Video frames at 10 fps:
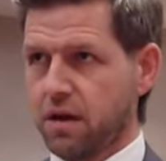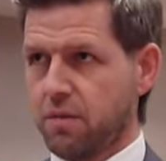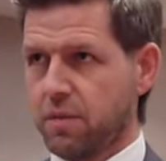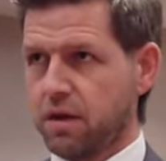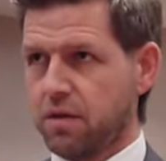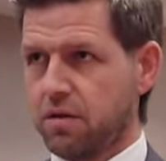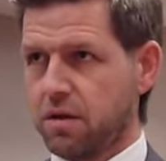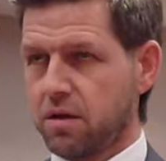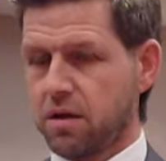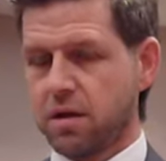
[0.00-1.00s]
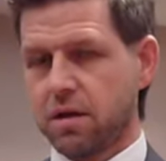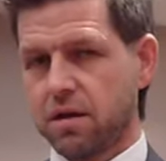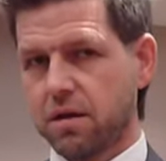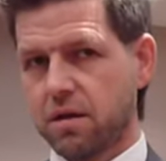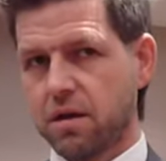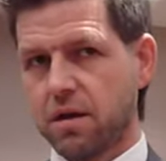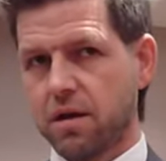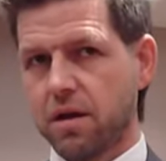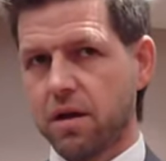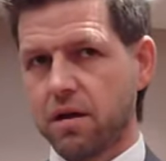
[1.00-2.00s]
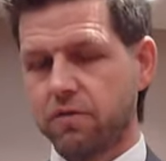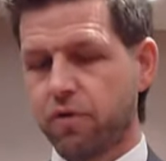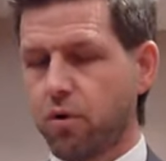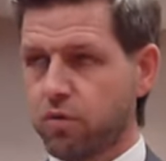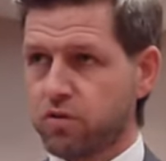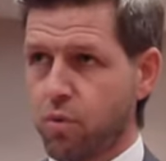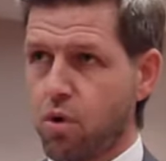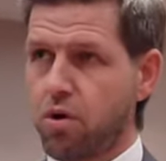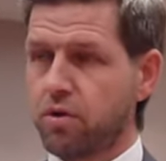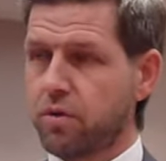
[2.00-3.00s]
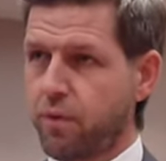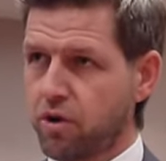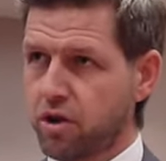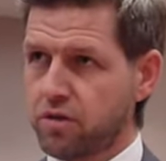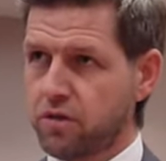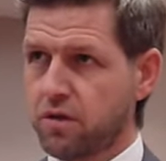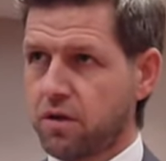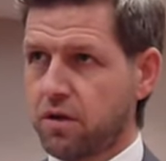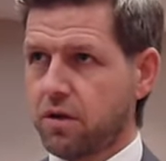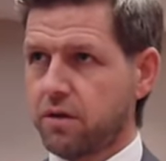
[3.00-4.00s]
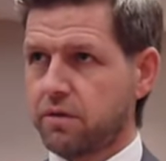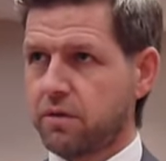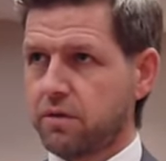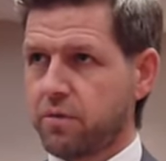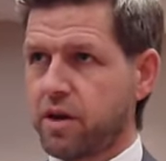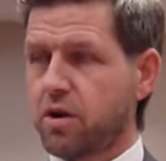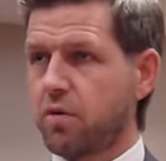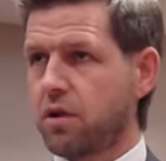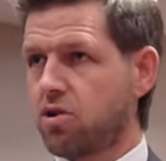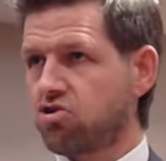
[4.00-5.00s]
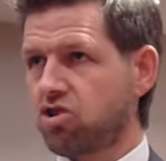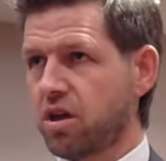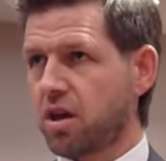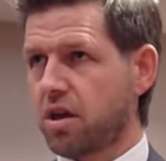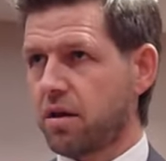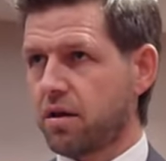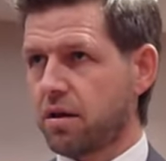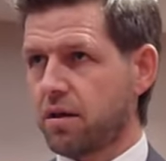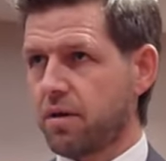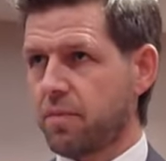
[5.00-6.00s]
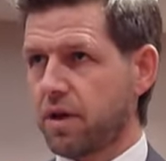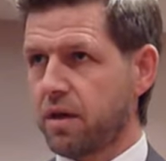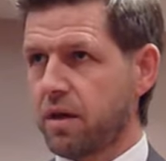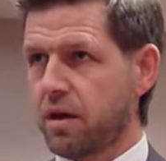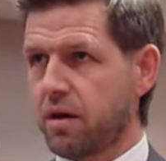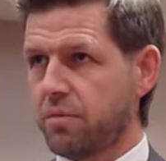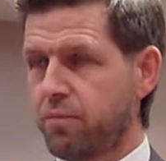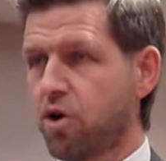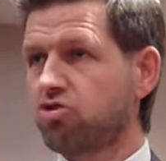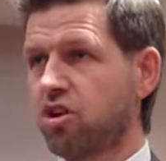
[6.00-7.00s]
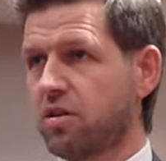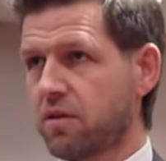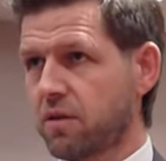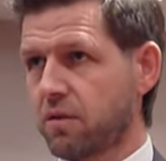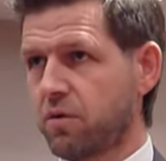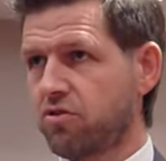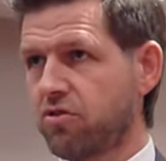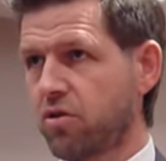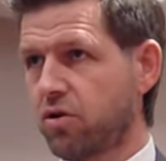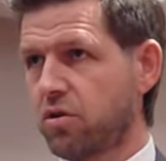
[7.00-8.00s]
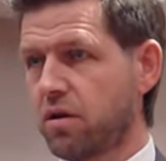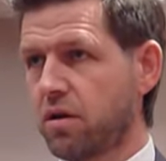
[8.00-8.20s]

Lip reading: I mean, and focus more on the product. So we are now launching a big project, which is called